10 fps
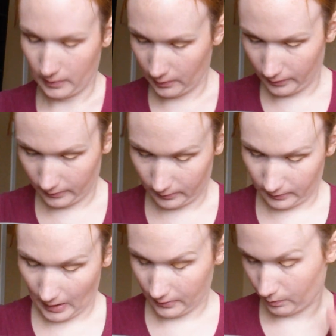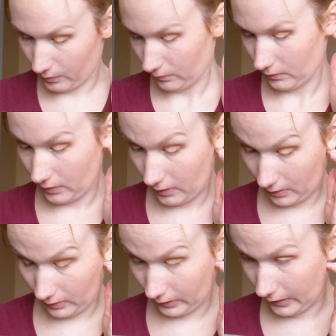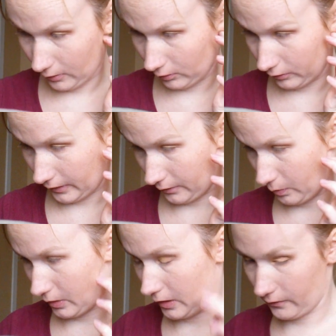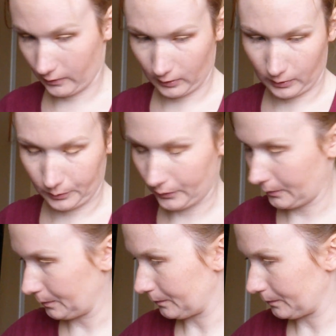There's literal desperate need for clothes.